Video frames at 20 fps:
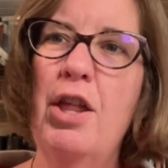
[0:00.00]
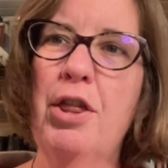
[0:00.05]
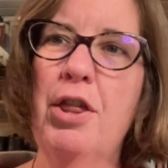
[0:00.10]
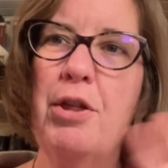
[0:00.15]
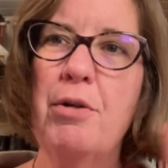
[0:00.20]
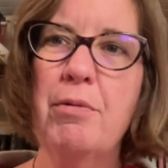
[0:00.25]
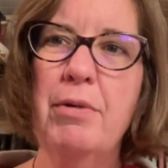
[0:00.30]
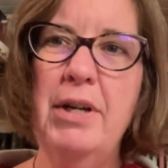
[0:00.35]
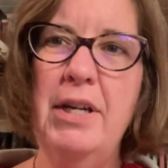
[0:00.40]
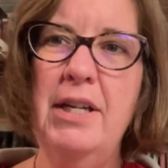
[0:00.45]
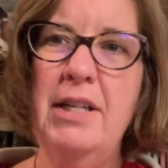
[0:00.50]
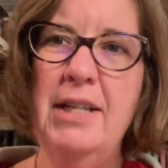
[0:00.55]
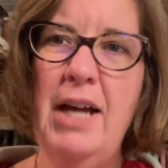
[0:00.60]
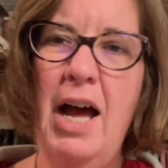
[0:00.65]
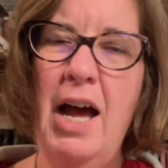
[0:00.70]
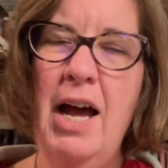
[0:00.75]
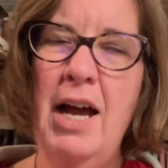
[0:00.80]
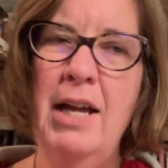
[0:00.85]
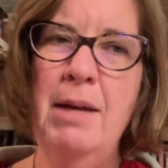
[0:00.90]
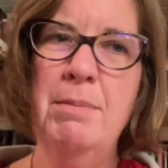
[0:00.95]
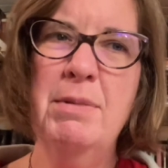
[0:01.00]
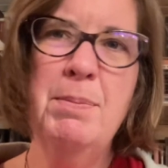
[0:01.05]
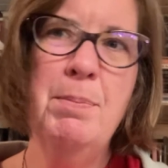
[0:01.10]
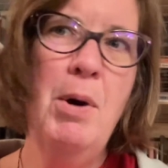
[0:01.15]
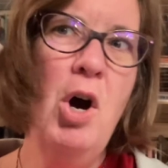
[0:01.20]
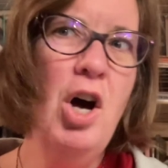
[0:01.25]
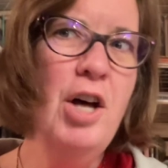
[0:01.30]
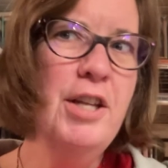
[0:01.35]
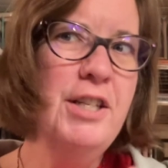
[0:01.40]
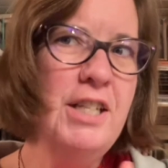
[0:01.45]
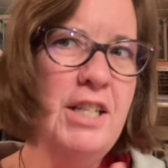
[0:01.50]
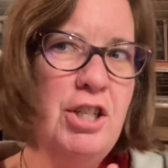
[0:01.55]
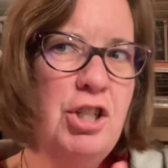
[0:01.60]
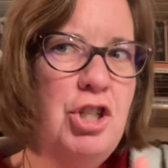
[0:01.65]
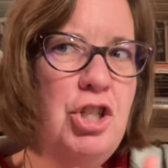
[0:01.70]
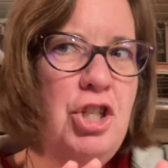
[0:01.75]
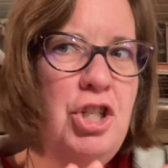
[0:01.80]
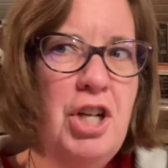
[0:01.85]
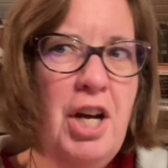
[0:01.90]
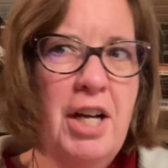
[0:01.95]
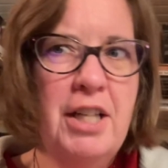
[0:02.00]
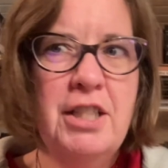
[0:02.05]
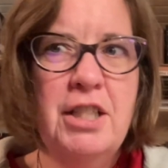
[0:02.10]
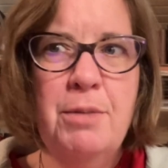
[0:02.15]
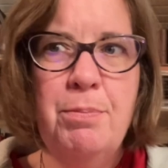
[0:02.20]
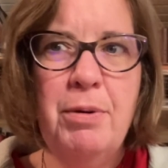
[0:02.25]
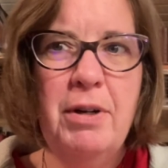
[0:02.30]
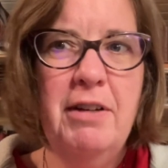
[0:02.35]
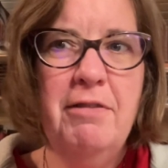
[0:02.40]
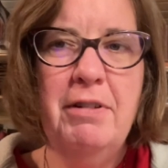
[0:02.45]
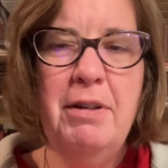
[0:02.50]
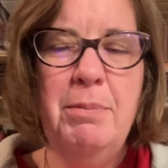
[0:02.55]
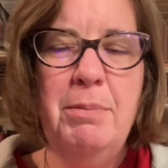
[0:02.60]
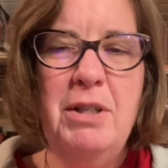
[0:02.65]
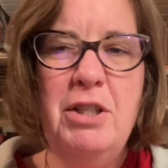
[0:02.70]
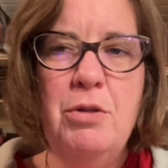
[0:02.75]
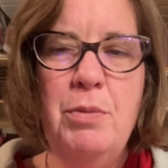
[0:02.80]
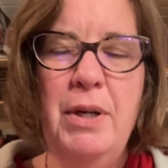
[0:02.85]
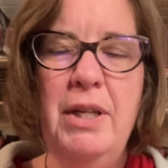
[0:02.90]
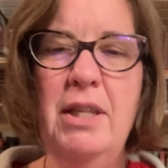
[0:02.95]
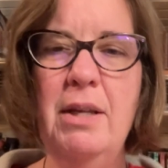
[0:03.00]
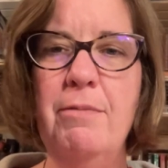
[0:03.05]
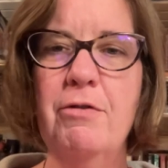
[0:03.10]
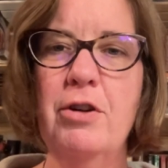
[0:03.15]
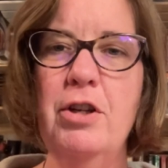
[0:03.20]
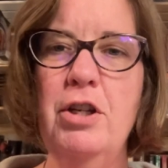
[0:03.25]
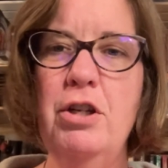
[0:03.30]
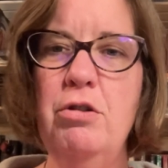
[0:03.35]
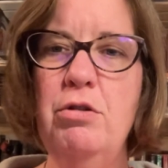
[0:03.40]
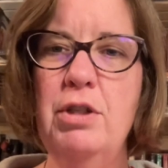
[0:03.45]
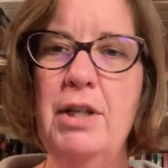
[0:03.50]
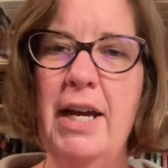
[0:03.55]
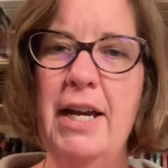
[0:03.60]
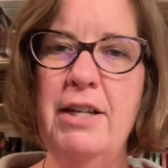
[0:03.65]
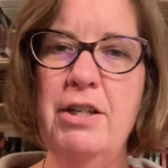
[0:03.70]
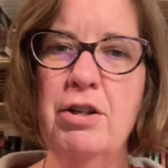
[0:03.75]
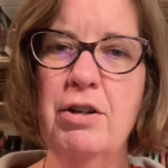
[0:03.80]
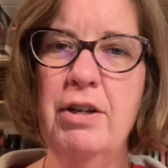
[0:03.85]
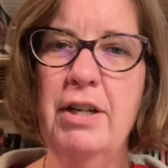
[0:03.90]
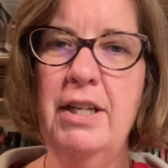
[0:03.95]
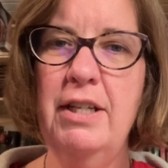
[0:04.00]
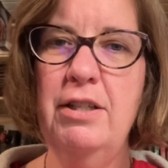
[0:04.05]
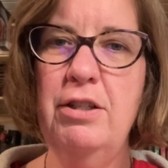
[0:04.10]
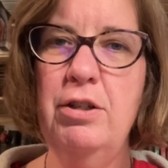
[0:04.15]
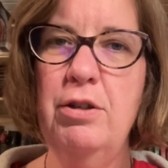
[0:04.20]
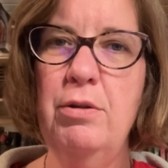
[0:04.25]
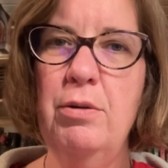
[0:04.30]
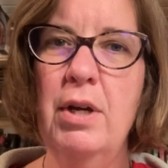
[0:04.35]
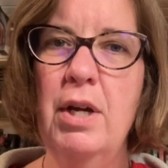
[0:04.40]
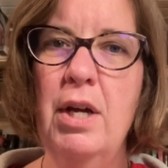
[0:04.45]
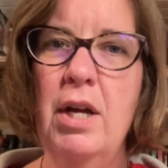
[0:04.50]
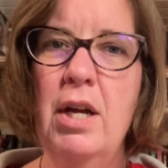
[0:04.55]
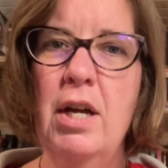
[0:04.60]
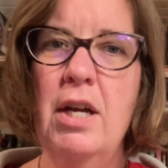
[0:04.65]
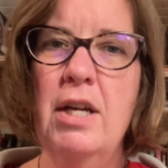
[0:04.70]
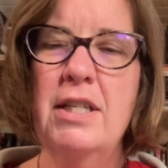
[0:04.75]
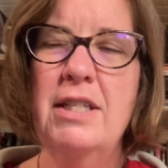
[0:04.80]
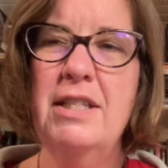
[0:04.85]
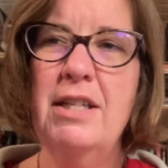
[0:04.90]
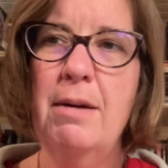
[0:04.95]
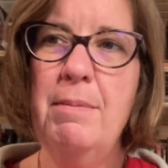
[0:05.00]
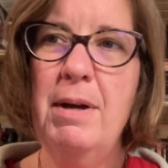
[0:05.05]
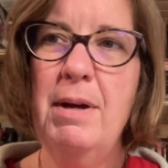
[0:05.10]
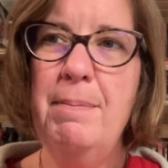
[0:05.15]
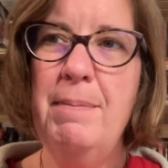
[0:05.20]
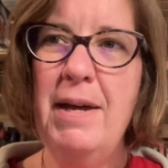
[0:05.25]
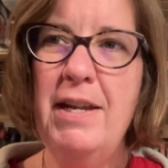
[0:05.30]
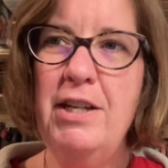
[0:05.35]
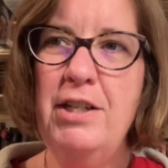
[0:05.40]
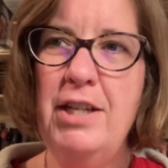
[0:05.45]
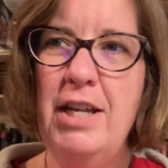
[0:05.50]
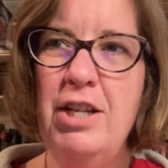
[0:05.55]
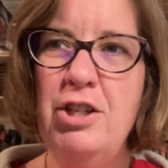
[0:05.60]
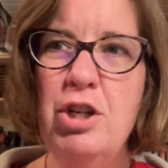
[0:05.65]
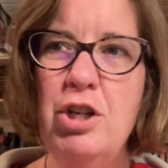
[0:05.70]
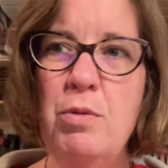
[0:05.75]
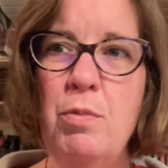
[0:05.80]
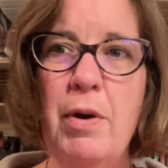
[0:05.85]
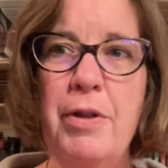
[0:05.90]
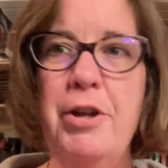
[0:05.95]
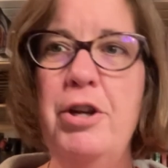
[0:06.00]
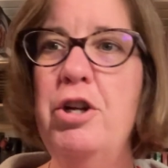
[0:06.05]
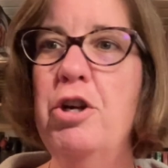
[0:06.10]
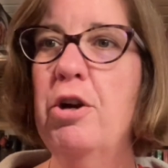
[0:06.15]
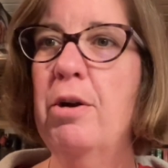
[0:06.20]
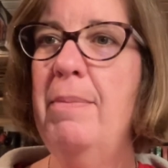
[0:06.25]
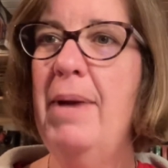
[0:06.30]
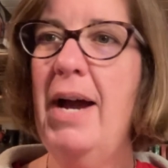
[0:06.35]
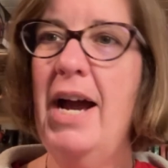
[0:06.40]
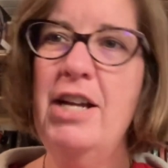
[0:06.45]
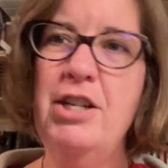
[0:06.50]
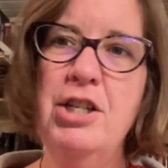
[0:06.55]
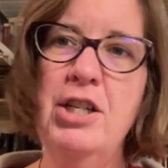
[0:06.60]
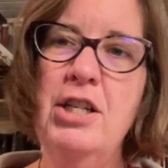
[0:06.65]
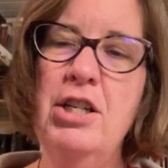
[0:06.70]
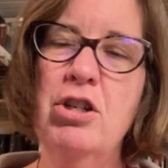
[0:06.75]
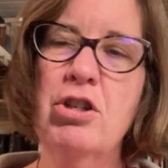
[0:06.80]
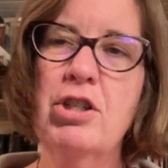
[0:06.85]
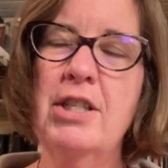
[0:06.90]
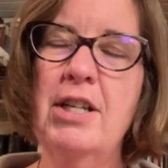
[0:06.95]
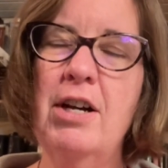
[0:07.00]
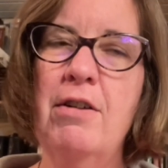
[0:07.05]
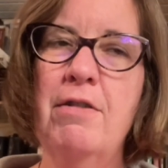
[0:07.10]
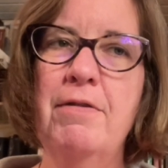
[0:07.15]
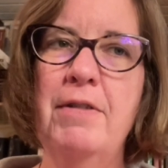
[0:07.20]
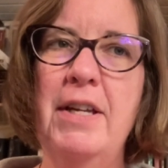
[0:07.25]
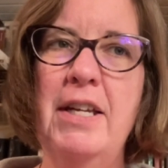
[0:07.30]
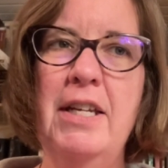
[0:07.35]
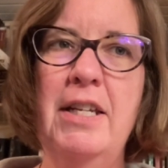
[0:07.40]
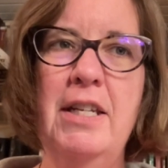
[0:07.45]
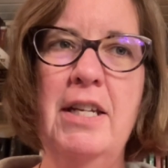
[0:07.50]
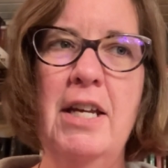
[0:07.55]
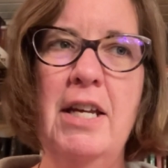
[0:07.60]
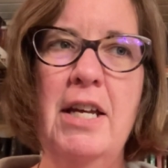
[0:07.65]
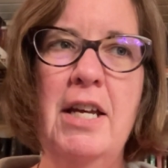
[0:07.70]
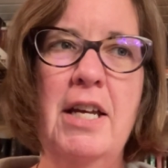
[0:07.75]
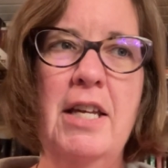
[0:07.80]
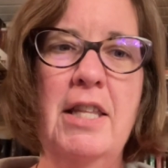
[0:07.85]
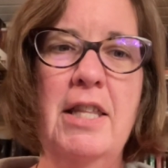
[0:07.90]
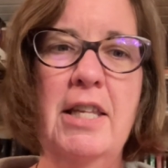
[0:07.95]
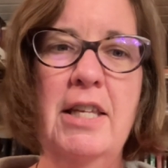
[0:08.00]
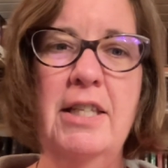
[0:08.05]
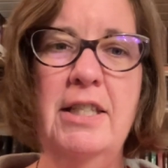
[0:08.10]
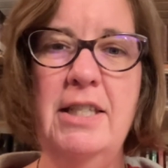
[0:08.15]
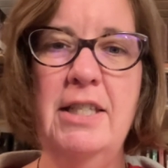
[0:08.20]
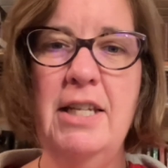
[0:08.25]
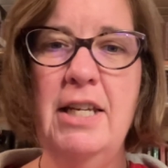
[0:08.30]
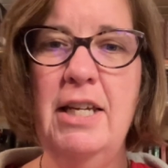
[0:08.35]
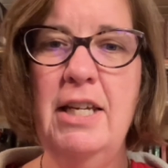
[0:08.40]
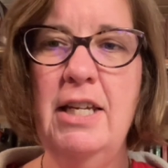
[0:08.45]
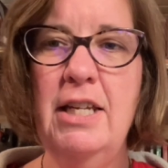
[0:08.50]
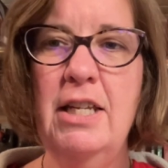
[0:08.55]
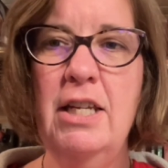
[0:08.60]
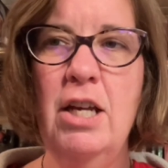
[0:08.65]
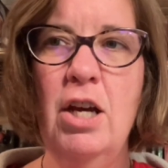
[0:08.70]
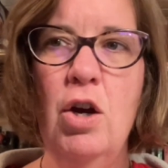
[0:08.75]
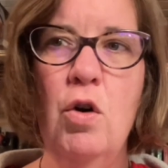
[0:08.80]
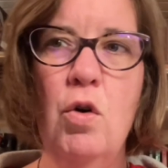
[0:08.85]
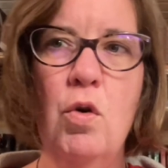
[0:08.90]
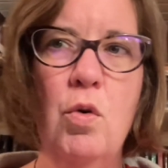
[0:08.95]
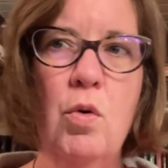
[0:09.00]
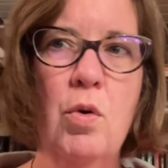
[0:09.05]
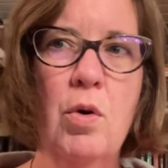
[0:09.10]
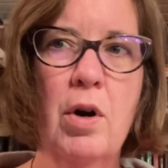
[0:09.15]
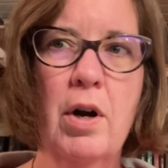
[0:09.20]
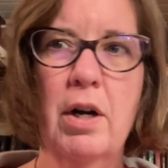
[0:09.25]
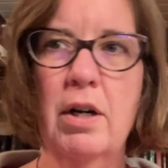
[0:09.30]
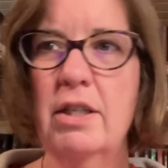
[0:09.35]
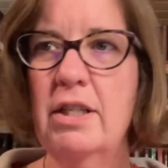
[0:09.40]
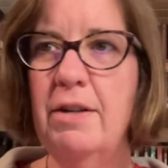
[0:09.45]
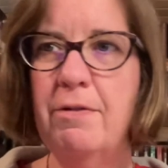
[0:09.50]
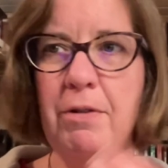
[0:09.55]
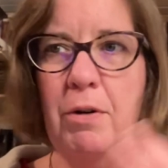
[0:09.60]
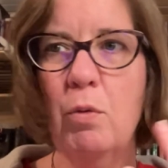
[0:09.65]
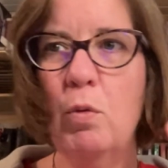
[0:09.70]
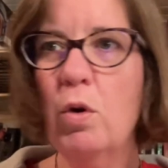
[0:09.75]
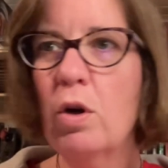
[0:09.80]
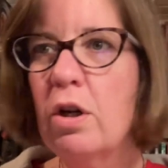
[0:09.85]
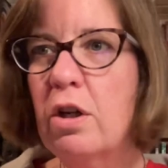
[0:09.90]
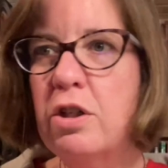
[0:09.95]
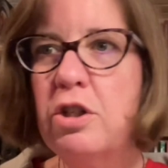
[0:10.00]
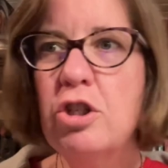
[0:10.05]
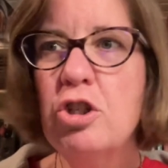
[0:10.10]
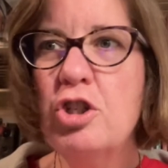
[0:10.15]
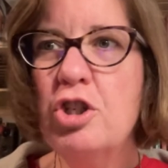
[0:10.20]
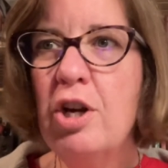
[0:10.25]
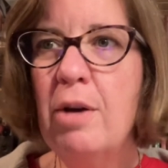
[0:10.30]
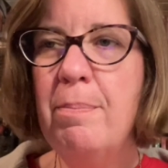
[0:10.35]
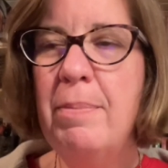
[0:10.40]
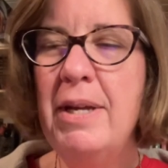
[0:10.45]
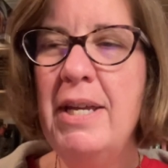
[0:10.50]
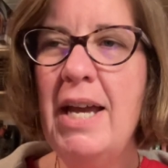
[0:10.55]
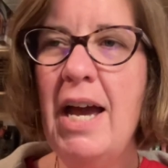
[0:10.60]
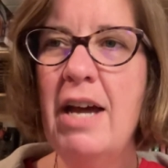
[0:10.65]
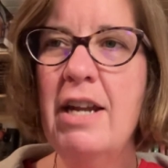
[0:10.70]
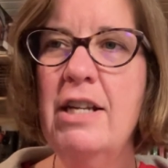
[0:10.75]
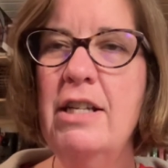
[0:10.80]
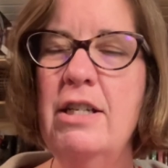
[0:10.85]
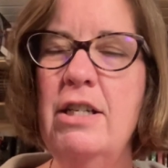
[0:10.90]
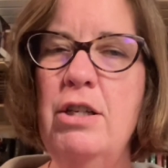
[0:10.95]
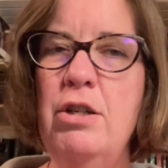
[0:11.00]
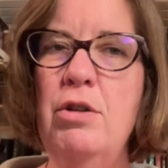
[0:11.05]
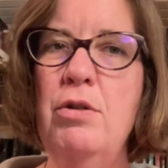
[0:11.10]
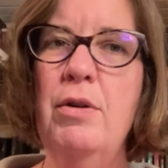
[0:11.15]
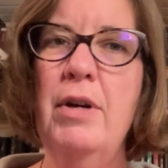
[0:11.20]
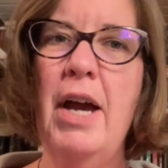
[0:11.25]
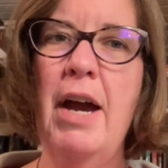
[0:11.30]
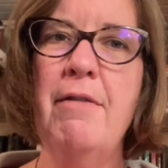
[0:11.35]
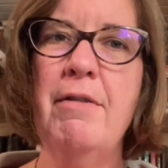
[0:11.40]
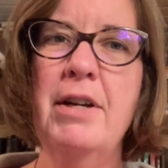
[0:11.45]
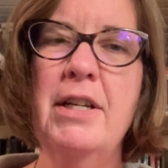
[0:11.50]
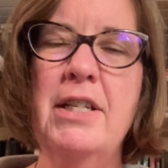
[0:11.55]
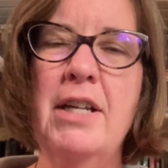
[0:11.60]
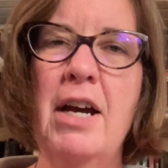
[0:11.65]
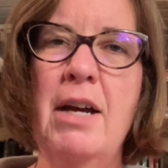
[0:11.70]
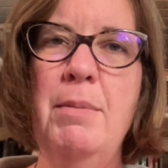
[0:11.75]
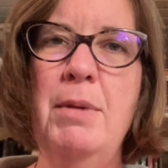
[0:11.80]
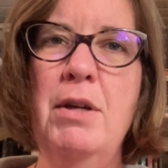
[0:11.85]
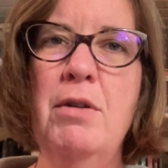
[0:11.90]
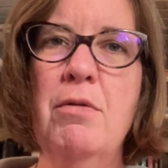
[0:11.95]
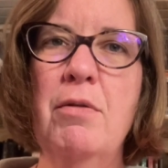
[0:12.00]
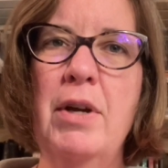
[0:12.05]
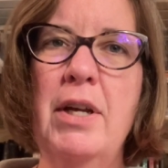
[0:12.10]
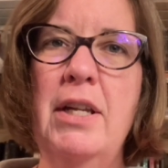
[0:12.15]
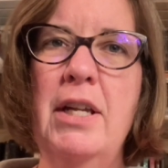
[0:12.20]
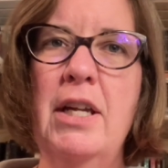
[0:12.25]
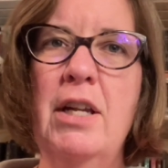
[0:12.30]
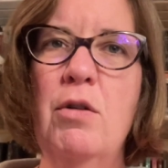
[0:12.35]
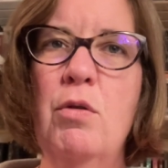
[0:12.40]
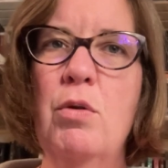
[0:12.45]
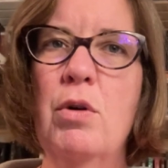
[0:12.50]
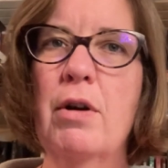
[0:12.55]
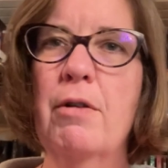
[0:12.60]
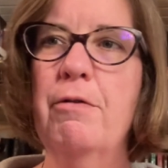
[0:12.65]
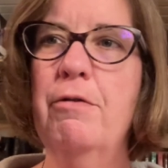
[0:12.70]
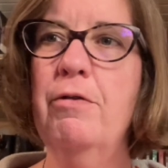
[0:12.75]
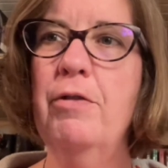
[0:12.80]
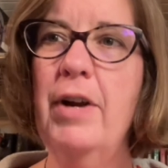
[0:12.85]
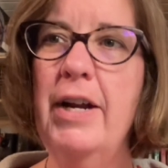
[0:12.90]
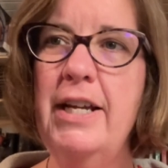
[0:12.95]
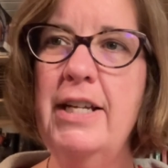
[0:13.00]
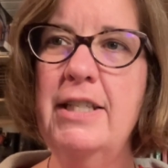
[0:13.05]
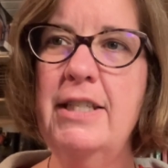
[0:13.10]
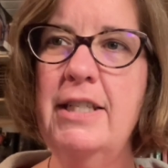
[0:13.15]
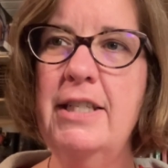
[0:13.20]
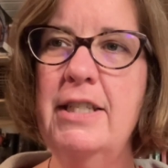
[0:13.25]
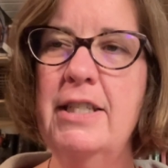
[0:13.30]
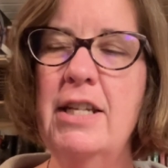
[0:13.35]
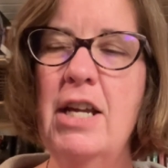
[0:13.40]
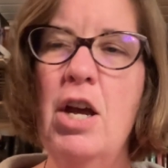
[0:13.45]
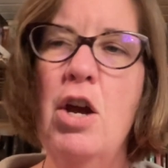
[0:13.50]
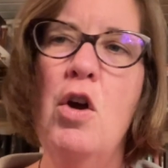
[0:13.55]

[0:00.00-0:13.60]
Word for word: three times, pausing just briefly between them for you to enter into some meditation, whether you're imagining yourself in the scene or different words are jumping out at you every time you read it, or phrases,